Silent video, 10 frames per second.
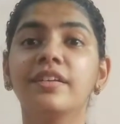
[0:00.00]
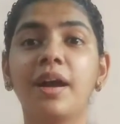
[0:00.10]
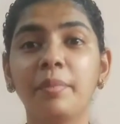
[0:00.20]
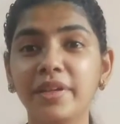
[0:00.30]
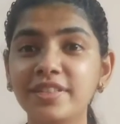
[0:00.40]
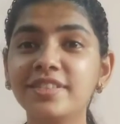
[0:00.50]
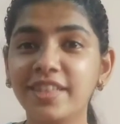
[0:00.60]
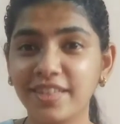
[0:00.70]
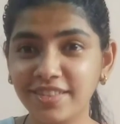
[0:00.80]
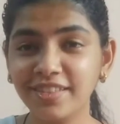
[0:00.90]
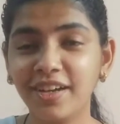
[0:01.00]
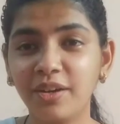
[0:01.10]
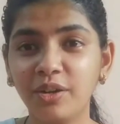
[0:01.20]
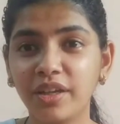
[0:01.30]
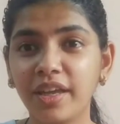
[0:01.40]
commit sin,
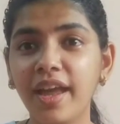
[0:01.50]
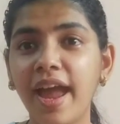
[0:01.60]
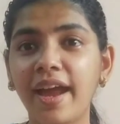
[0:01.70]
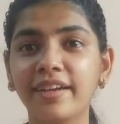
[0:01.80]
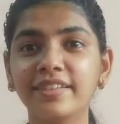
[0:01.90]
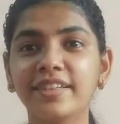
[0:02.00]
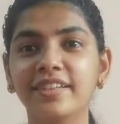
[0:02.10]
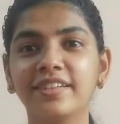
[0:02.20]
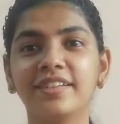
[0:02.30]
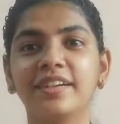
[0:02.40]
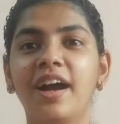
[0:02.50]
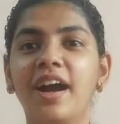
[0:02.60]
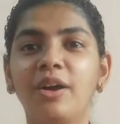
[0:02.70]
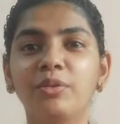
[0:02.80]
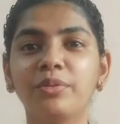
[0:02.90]
okay, and
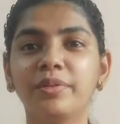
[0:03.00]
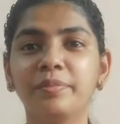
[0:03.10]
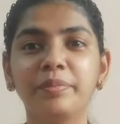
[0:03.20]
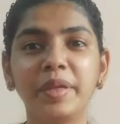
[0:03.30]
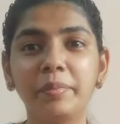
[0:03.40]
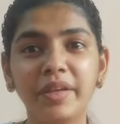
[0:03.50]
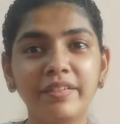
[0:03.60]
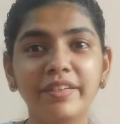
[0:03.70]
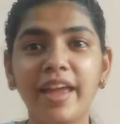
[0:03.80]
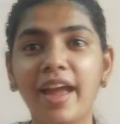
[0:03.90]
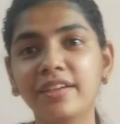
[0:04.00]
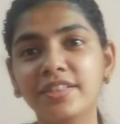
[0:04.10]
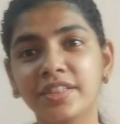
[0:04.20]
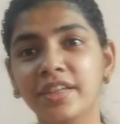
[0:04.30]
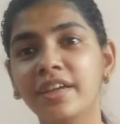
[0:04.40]
how people
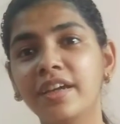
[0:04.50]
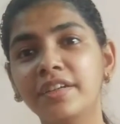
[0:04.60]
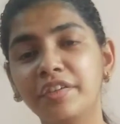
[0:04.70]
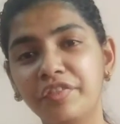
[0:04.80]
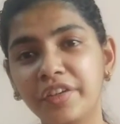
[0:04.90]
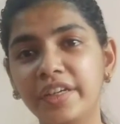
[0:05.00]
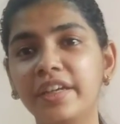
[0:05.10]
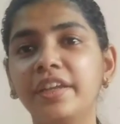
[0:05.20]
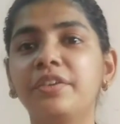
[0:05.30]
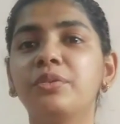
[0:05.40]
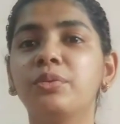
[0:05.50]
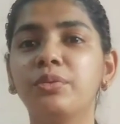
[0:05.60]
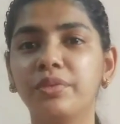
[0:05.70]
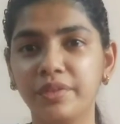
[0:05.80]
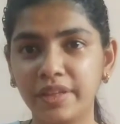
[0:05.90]
react differently
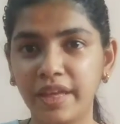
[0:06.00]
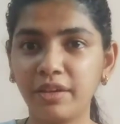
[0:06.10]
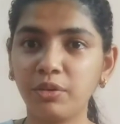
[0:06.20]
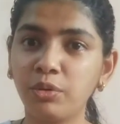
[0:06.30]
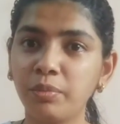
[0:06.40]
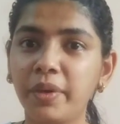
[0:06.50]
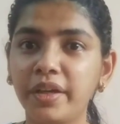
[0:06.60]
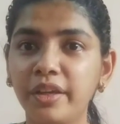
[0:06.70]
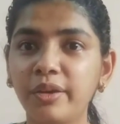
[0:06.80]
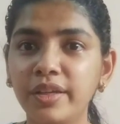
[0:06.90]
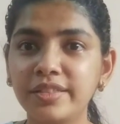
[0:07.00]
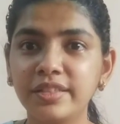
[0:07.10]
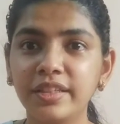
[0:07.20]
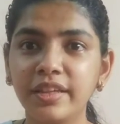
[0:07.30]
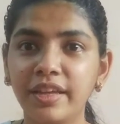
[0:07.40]
to their own particular
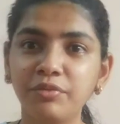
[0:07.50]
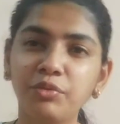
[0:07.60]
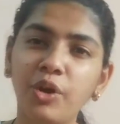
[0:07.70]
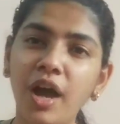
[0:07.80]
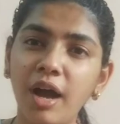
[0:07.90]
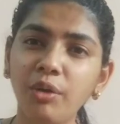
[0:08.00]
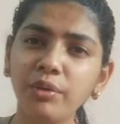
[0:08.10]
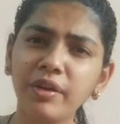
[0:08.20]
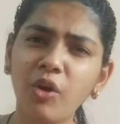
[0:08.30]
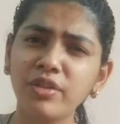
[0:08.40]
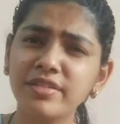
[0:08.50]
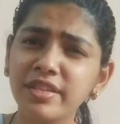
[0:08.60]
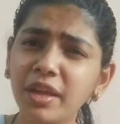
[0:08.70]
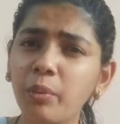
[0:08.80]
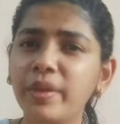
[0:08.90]
sin, and how
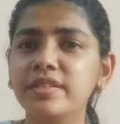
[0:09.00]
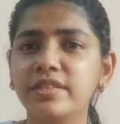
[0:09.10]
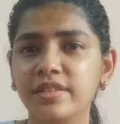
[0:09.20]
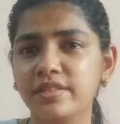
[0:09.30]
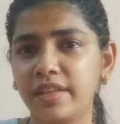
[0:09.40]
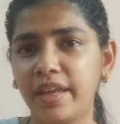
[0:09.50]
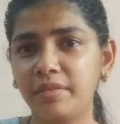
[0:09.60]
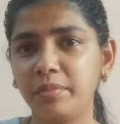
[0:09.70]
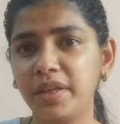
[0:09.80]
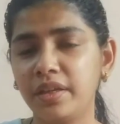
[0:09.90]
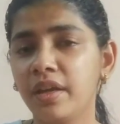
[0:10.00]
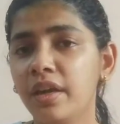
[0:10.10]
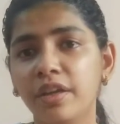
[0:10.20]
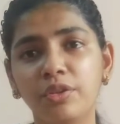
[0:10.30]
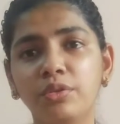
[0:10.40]
consequences can be,
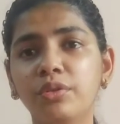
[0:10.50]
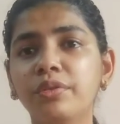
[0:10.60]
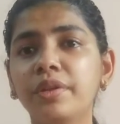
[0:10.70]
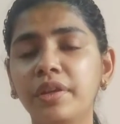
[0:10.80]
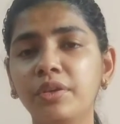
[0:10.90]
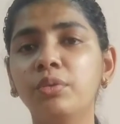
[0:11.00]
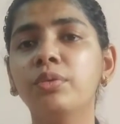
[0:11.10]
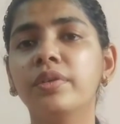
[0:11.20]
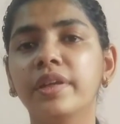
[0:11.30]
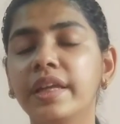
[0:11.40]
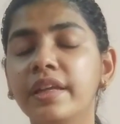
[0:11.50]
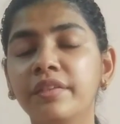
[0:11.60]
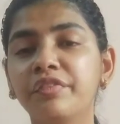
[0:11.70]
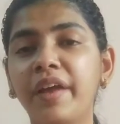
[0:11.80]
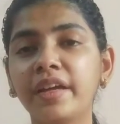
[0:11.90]
you
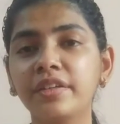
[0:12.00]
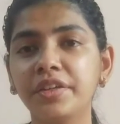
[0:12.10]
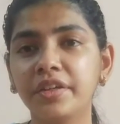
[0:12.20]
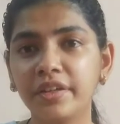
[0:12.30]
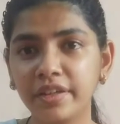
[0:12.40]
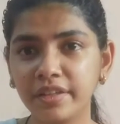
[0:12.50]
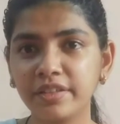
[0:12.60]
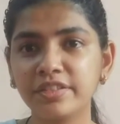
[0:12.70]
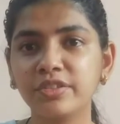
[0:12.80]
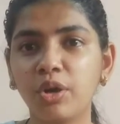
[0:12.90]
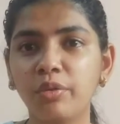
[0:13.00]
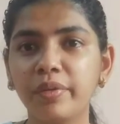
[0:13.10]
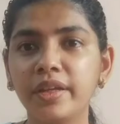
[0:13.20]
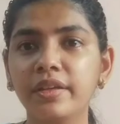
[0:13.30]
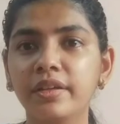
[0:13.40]
in fact here in this
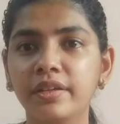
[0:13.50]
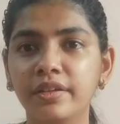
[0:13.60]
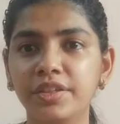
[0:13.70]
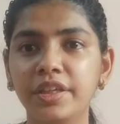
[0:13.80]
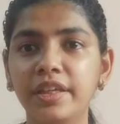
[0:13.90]
novel,